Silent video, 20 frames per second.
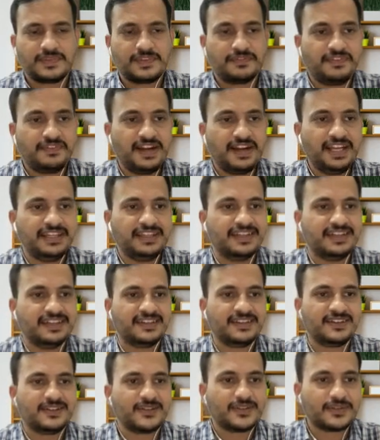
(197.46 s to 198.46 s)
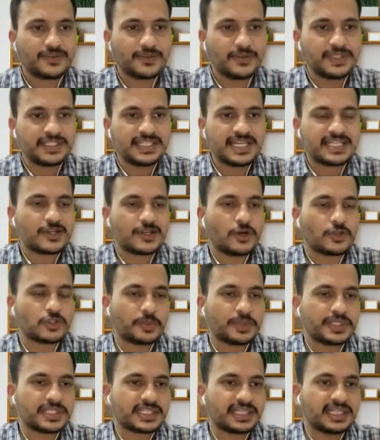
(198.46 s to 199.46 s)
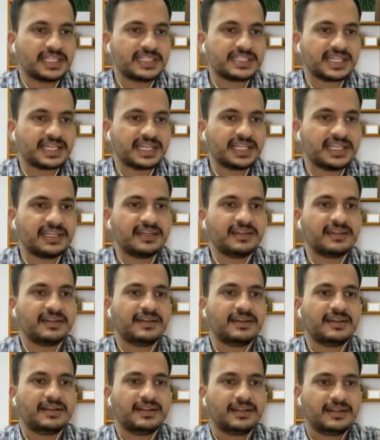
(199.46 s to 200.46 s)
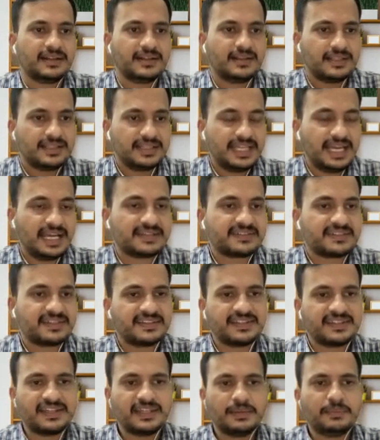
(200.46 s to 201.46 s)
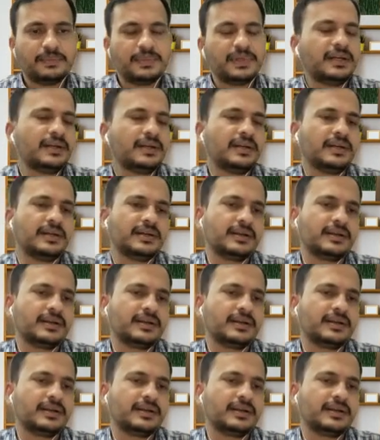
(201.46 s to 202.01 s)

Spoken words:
Fine. So it has automatically taken the accession number.